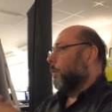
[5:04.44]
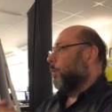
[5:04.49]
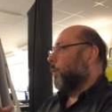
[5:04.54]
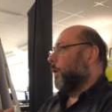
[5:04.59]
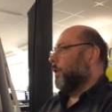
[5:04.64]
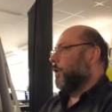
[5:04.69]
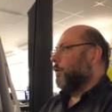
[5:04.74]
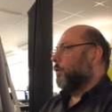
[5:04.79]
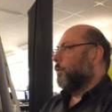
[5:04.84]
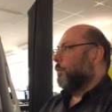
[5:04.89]

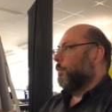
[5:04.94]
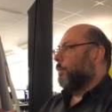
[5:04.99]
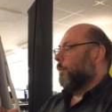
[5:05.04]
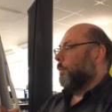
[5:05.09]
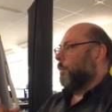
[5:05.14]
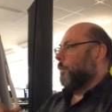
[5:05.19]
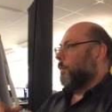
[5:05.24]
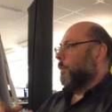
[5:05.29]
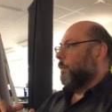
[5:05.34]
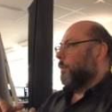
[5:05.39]
when you
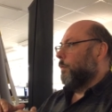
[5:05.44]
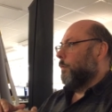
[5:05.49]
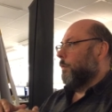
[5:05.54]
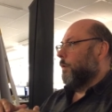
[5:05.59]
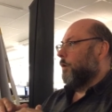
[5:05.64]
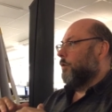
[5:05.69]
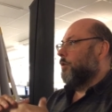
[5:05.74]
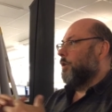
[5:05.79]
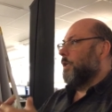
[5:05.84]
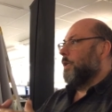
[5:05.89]

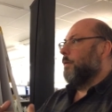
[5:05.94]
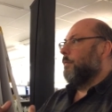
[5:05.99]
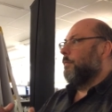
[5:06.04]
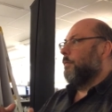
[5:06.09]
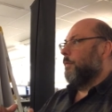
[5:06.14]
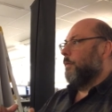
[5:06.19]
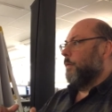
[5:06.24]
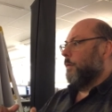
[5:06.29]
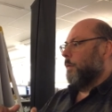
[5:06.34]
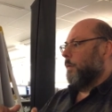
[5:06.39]

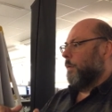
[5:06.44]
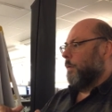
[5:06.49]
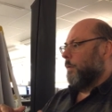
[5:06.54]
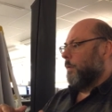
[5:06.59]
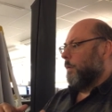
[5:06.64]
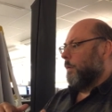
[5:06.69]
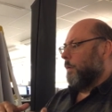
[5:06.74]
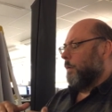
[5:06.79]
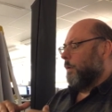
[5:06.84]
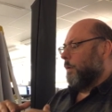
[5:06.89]
achieve
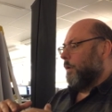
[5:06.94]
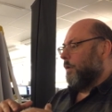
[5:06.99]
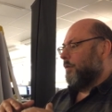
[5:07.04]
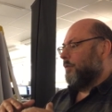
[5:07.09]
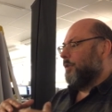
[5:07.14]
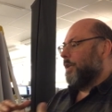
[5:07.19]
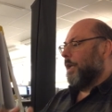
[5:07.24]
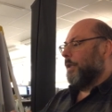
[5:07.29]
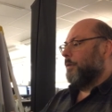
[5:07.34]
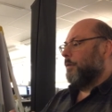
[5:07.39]
a
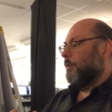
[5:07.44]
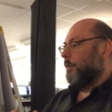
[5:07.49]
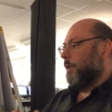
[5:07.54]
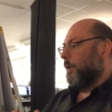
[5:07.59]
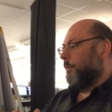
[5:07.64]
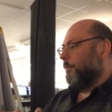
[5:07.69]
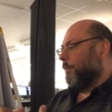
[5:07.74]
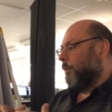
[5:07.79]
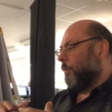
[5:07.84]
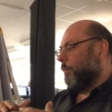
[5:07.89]

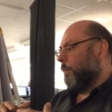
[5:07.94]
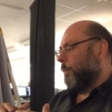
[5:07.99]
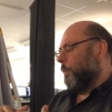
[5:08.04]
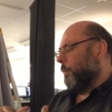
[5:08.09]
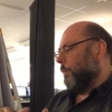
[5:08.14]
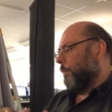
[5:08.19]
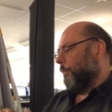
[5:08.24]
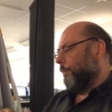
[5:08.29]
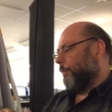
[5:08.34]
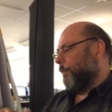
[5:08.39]
strategy for
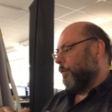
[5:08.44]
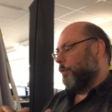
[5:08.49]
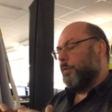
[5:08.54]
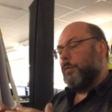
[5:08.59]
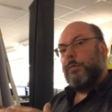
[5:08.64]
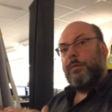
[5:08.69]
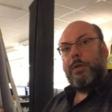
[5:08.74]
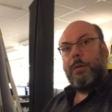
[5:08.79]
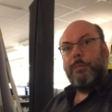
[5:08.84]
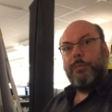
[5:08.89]
for
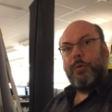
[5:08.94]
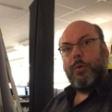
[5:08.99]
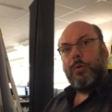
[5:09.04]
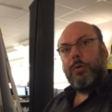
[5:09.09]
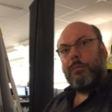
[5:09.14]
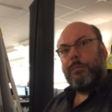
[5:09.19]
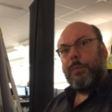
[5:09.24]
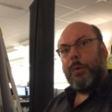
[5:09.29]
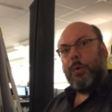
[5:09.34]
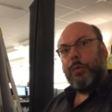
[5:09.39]
some
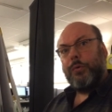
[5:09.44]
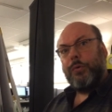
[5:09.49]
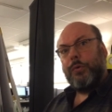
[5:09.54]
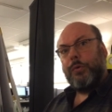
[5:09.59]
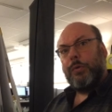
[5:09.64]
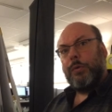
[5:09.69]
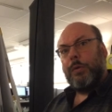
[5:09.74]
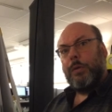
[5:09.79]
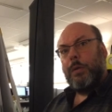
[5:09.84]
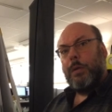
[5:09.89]
sort of boss
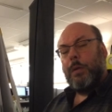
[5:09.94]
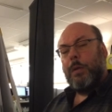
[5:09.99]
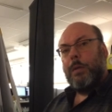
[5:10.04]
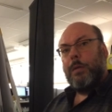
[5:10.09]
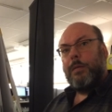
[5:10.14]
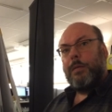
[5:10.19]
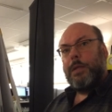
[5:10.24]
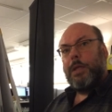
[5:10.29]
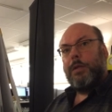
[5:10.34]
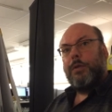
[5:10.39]
mm.
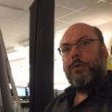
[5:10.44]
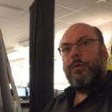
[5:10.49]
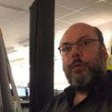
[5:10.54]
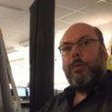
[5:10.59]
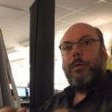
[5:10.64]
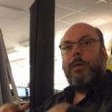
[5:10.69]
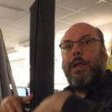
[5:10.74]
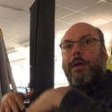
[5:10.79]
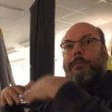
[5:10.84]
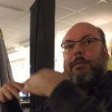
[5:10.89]
then
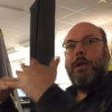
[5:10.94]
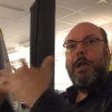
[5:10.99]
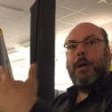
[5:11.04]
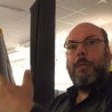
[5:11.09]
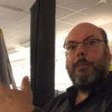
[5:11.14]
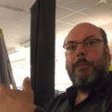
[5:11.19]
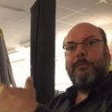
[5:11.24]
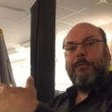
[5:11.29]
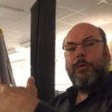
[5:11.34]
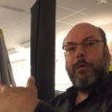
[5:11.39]
you level
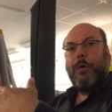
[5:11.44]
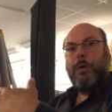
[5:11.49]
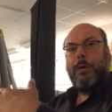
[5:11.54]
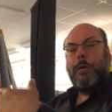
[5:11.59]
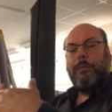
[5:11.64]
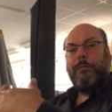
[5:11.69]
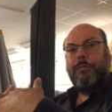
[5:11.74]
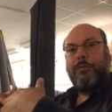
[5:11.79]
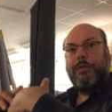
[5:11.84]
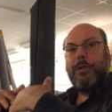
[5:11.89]
up for,
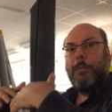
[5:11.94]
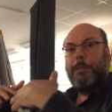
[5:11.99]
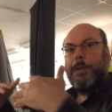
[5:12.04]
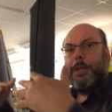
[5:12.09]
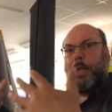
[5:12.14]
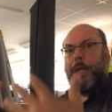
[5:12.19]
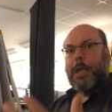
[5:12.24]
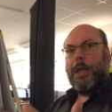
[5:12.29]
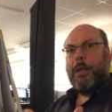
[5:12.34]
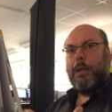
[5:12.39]
for
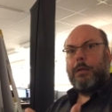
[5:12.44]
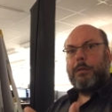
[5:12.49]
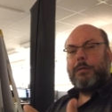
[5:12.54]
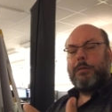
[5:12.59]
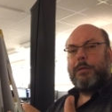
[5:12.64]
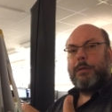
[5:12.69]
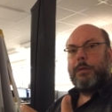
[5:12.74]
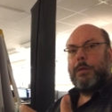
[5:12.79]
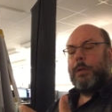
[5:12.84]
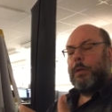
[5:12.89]
something
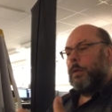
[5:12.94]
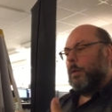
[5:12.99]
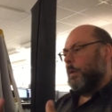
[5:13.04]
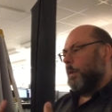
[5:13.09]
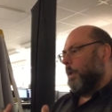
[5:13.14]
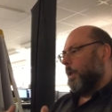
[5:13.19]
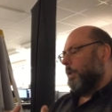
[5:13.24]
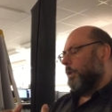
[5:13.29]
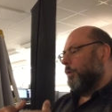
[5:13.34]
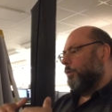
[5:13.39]
else mm.
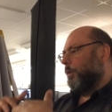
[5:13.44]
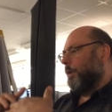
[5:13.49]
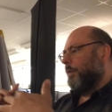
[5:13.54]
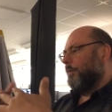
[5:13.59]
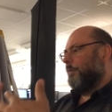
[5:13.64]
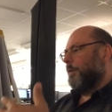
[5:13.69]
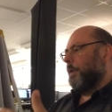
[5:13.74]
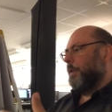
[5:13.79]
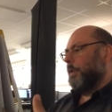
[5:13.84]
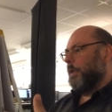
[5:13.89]
and you
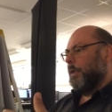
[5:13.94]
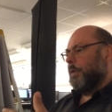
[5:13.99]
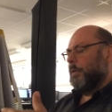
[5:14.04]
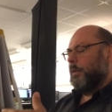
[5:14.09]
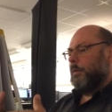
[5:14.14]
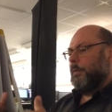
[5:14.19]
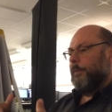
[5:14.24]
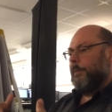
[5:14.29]
can see that